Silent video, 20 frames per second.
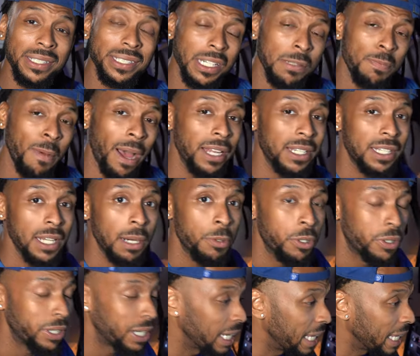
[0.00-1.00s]
Just by
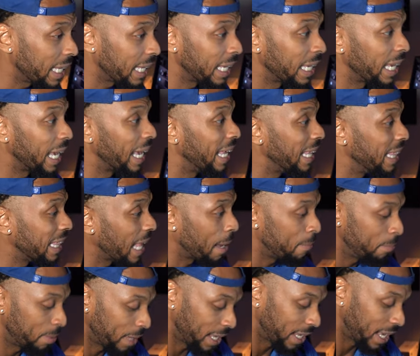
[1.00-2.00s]
double clicking in
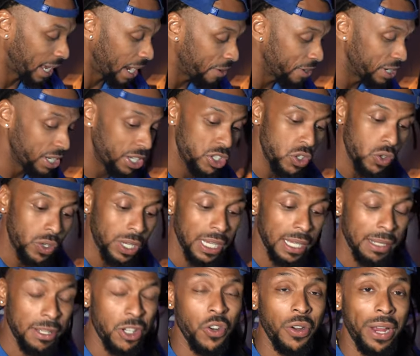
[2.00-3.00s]
that blank area, you
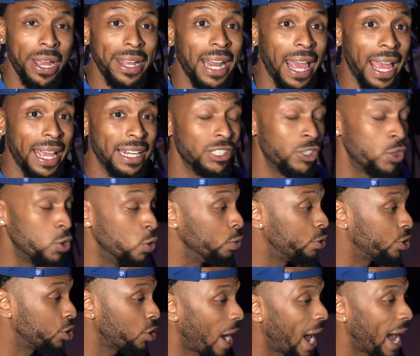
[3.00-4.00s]
can create a new
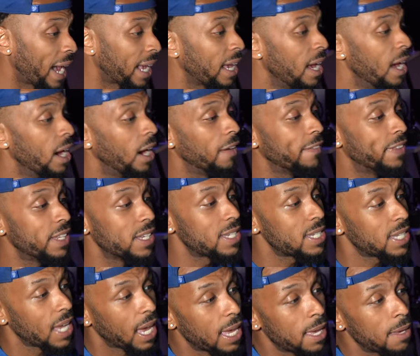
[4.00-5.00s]
track of the
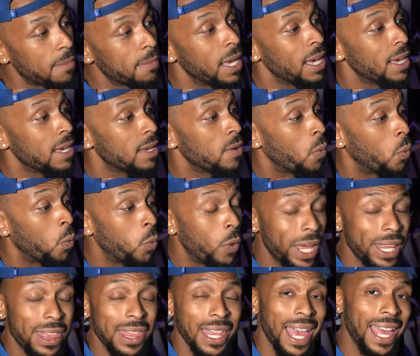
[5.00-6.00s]
same
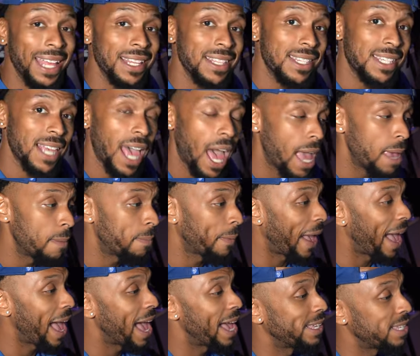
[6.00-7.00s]
width and type
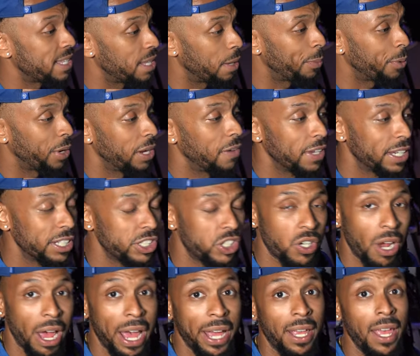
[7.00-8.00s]
as the previous
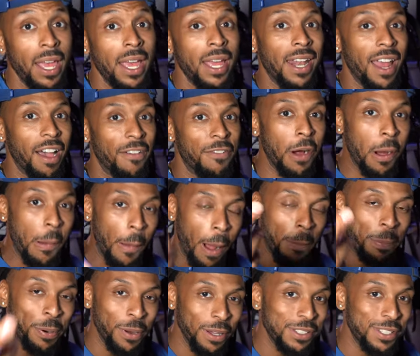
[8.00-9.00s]
track. Now, for all
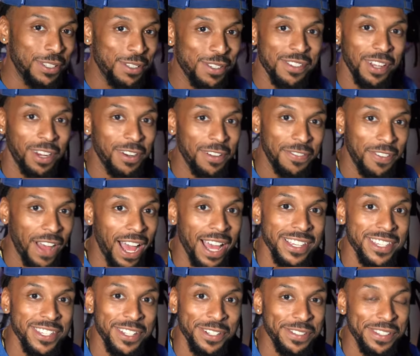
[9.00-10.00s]
my Pro Tools
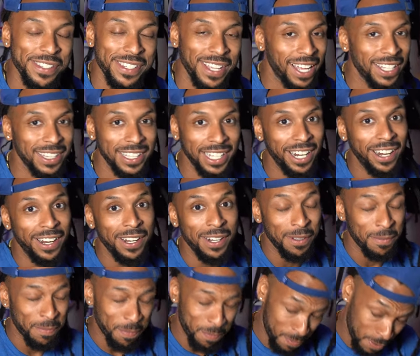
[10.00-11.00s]
certified students out there and
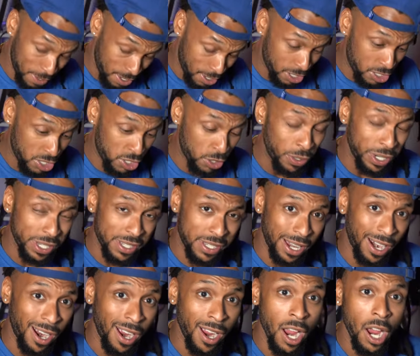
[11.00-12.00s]
the students
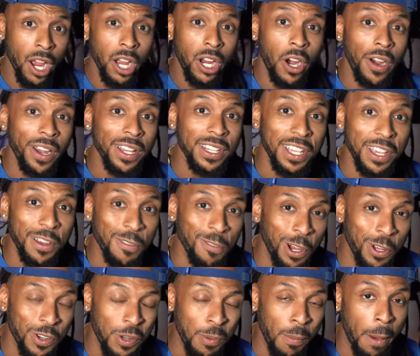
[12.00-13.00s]
that are currently
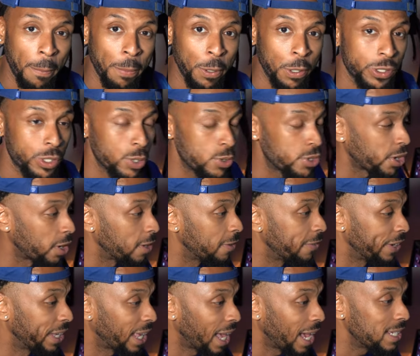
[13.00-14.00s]
enrolled in my Pro Tools
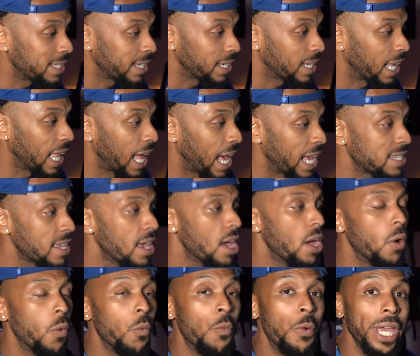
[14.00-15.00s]
certification class,
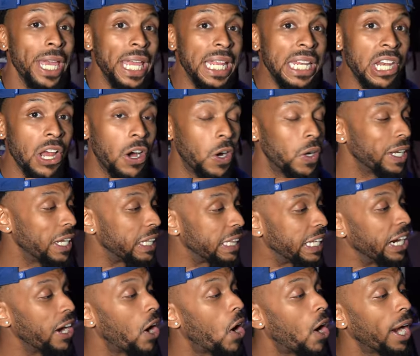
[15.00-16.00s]
we know that
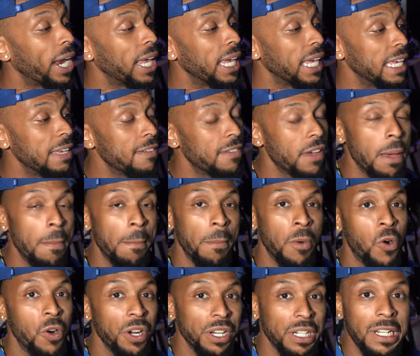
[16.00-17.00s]
there are even
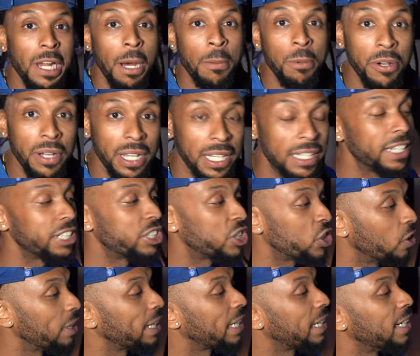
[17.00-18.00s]
more double click
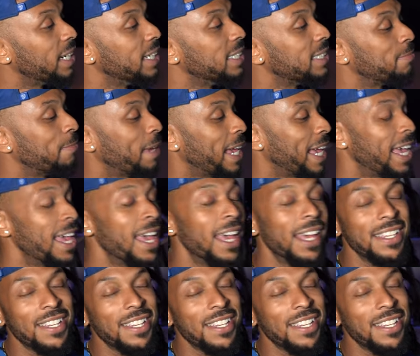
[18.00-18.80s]
shortcuts, man.